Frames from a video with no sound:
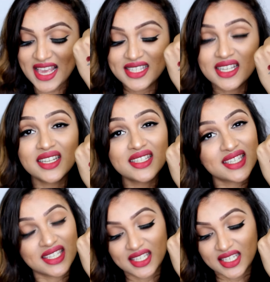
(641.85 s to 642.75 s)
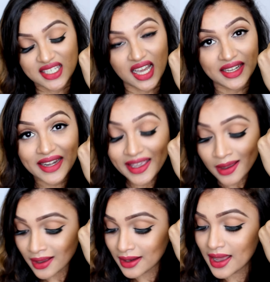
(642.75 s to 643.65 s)
Isn't it
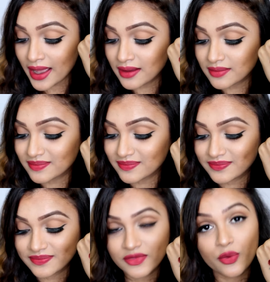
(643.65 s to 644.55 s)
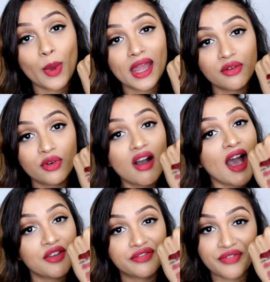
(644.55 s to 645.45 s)
stunning? Like, whenever
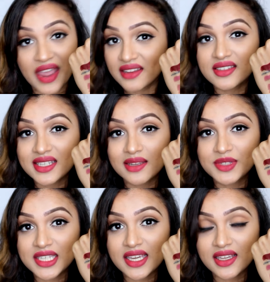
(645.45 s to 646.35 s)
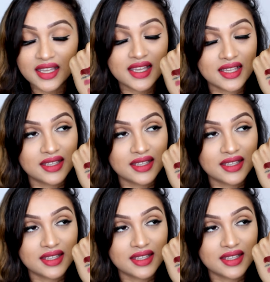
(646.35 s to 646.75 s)
I wear this lipstick,